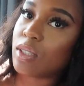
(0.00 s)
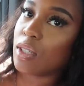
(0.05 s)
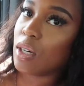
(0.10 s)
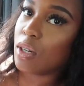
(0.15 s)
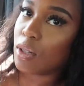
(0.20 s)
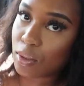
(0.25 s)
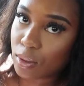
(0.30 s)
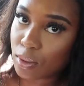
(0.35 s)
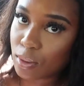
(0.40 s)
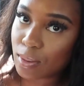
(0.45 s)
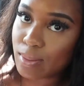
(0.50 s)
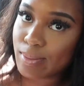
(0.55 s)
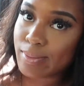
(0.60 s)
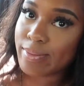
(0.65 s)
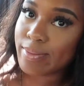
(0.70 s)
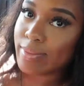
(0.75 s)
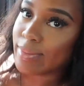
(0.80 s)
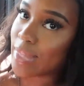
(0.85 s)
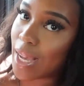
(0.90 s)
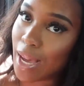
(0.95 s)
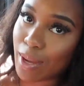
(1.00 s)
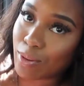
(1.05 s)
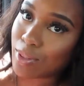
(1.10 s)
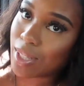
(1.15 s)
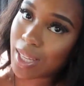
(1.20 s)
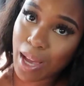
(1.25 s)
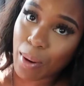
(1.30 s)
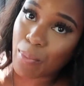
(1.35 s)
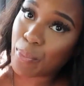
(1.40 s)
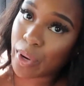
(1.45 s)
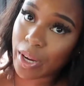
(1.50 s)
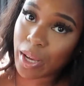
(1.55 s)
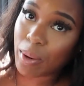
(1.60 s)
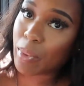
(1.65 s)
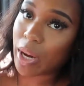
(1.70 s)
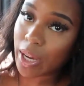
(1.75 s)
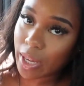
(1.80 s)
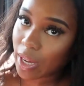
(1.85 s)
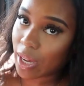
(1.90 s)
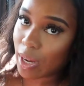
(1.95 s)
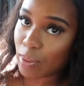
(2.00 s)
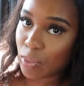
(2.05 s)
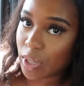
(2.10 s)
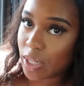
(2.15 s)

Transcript: so I don't think I'm bringing my camera.